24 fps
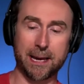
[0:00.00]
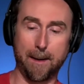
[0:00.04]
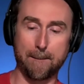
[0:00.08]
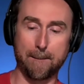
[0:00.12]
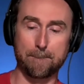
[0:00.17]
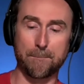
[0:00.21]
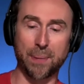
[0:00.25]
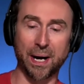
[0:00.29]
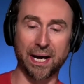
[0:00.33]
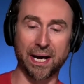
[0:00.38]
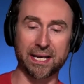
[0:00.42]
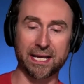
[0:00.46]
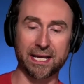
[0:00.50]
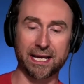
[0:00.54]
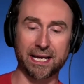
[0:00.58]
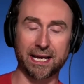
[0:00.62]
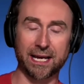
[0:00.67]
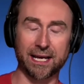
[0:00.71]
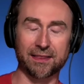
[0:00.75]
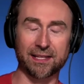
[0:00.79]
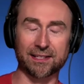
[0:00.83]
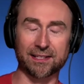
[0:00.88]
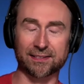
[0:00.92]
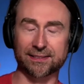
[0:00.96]
But
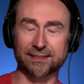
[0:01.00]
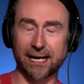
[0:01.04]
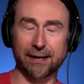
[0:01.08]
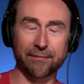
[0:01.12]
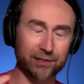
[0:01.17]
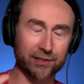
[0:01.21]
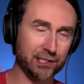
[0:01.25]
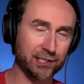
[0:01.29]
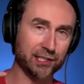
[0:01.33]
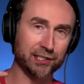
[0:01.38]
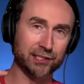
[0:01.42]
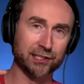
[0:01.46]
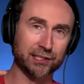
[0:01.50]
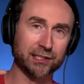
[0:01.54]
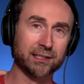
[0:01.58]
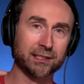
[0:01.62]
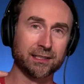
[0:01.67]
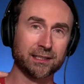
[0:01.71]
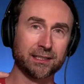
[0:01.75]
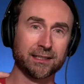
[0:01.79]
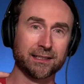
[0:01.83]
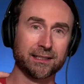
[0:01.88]
this conversation